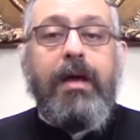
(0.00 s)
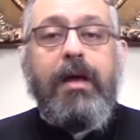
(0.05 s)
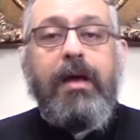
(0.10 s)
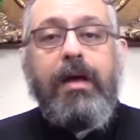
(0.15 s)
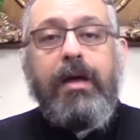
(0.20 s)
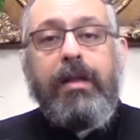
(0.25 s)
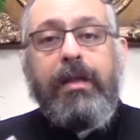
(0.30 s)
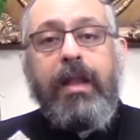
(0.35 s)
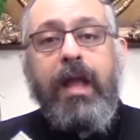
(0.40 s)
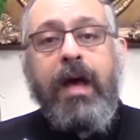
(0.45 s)

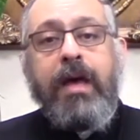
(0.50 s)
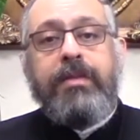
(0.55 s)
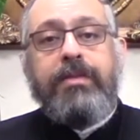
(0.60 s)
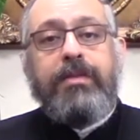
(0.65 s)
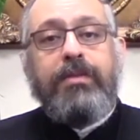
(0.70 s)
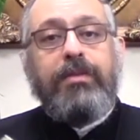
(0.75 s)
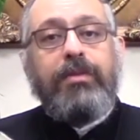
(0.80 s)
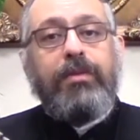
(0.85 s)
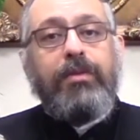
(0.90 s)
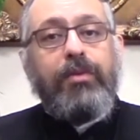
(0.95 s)
Last
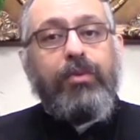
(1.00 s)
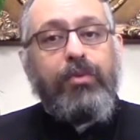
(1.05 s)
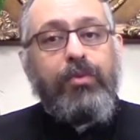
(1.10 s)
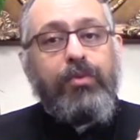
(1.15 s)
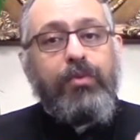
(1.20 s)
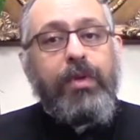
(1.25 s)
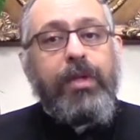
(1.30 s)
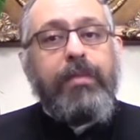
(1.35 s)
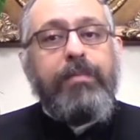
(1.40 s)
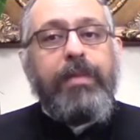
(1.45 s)
who
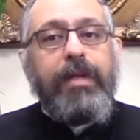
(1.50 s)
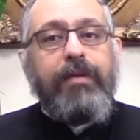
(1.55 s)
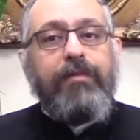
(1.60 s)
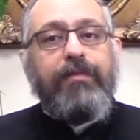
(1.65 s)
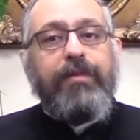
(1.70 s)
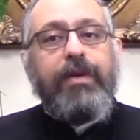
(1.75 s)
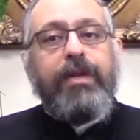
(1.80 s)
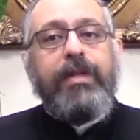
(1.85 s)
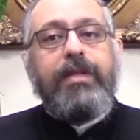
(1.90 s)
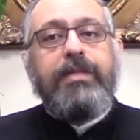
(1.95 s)
will be first